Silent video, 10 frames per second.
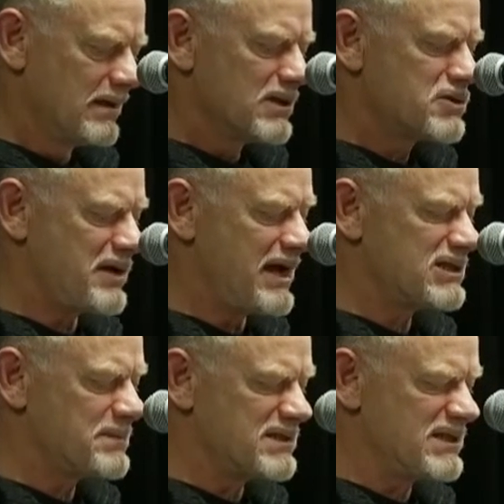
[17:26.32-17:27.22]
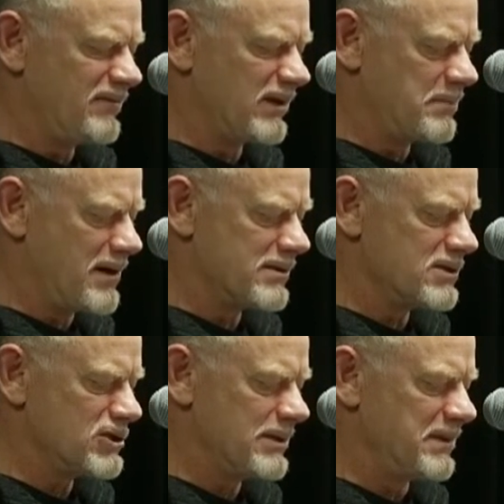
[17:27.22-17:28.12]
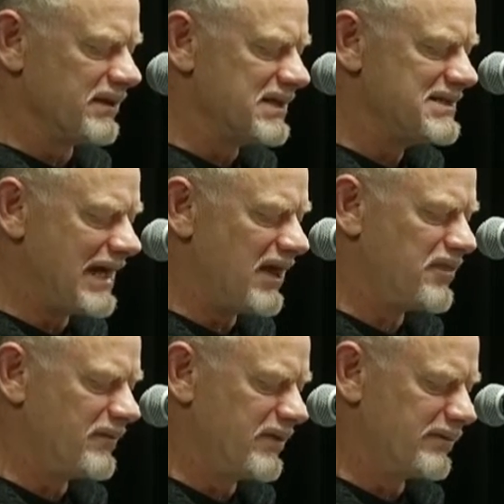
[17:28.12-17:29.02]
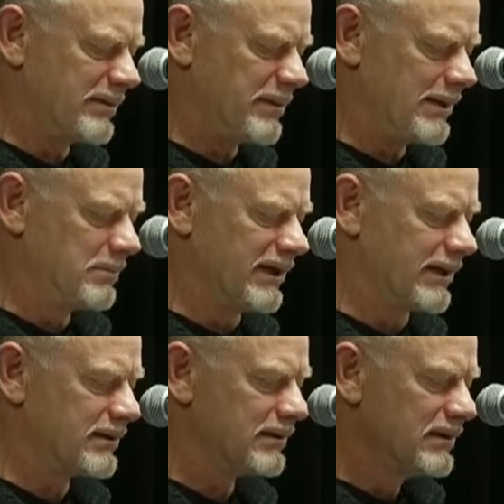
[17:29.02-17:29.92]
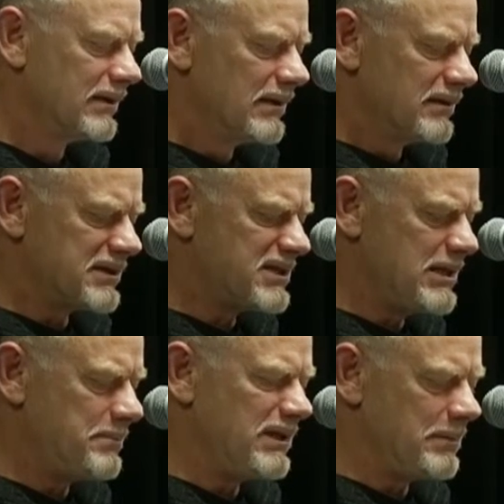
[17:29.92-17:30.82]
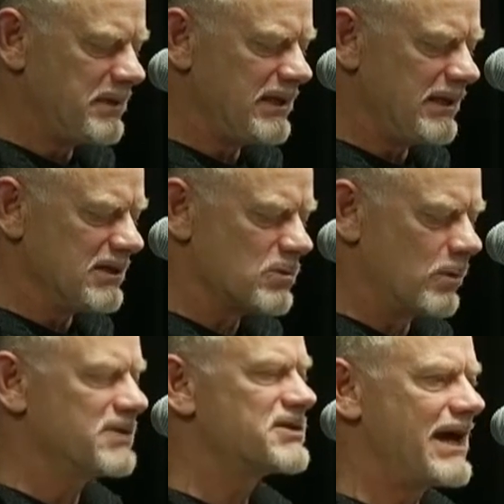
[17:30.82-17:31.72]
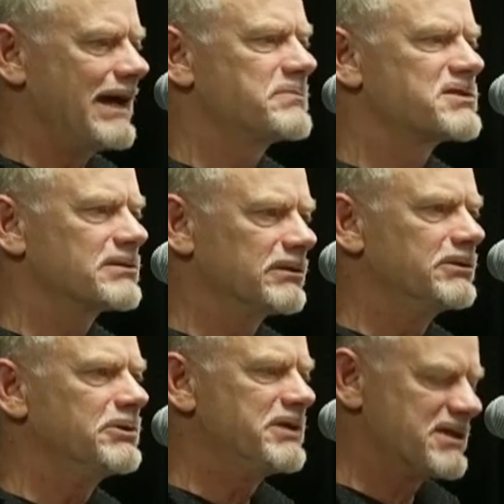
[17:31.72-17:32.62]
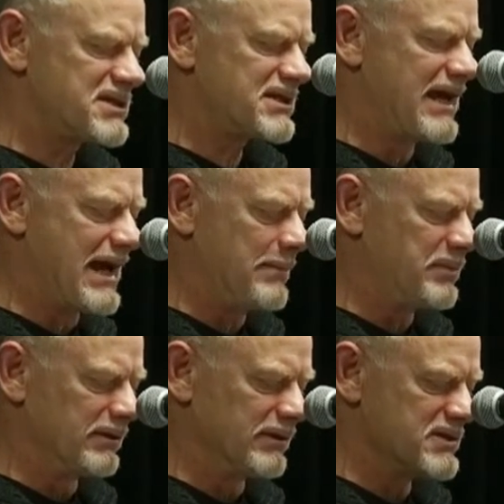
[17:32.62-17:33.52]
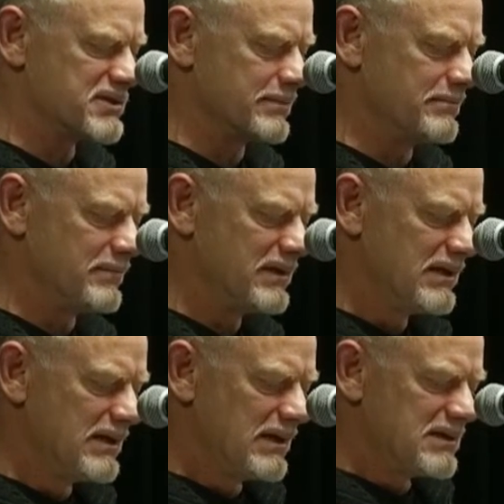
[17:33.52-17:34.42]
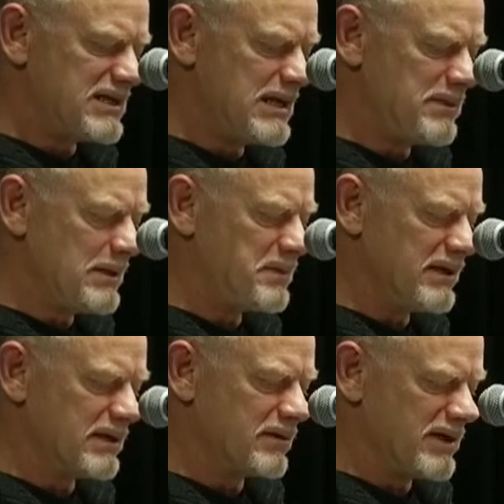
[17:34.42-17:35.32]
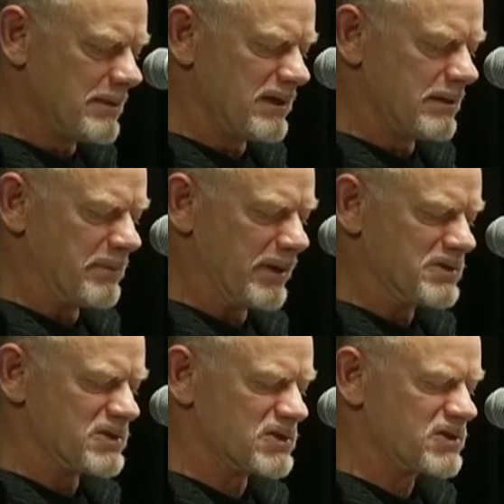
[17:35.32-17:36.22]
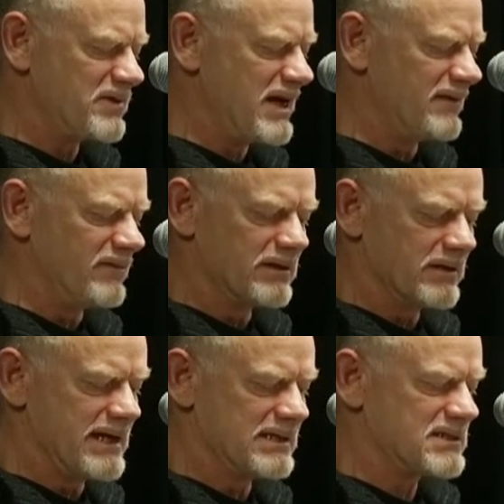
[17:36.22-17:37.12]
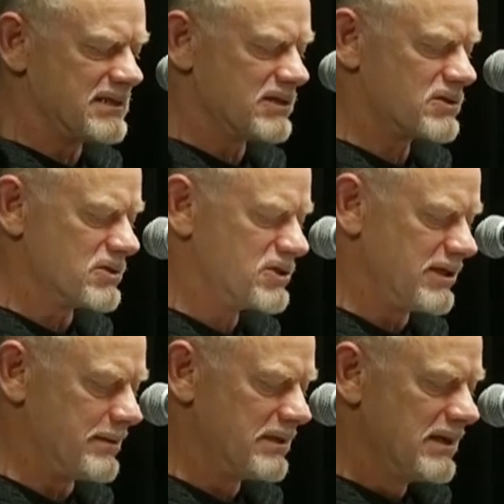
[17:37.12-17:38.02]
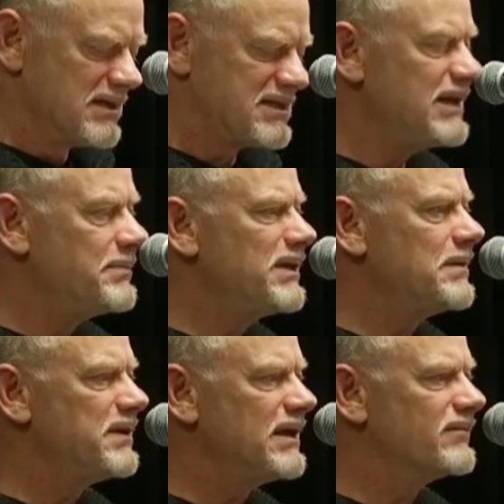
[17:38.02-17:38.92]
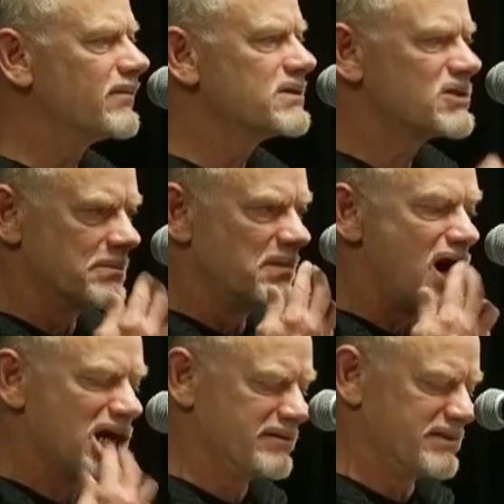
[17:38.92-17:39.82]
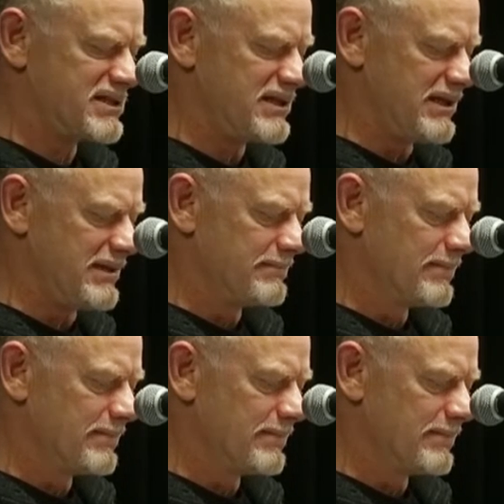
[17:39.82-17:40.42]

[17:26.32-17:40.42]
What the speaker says: Trans-Pacific Partnership and the death of the Republic. The TPP towards absolutist capitalism. TPP agreement poses threat of internet censorship. TPP versus democracy.